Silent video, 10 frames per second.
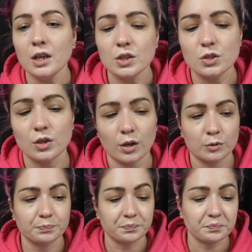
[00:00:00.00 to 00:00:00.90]

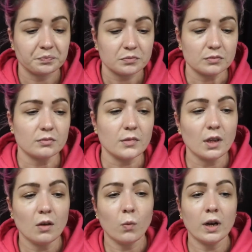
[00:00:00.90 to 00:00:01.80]
So
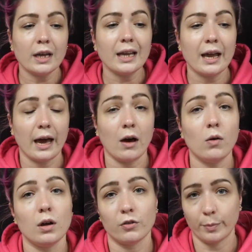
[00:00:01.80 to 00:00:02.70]
when I get
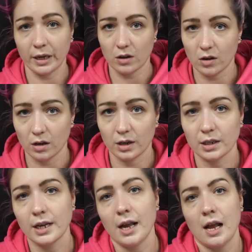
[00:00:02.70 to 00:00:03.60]
out of my
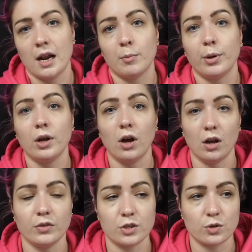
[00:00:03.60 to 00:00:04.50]
car and I'm put
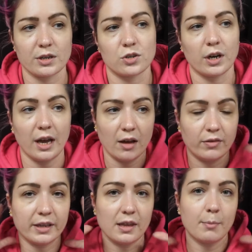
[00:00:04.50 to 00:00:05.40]
on the stretcher, I have
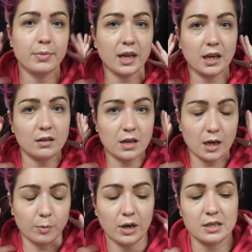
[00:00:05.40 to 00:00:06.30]
like that big
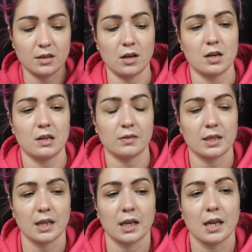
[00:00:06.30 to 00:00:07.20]
neck brace on and
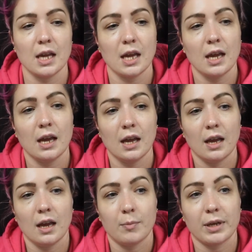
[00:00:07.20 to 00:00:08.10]
everything
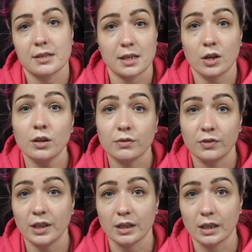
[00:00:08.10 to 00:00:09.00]
because I couldn't
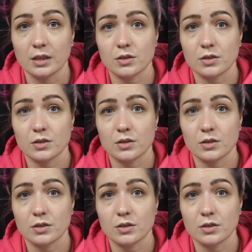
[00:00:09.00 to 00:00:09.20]
feel it.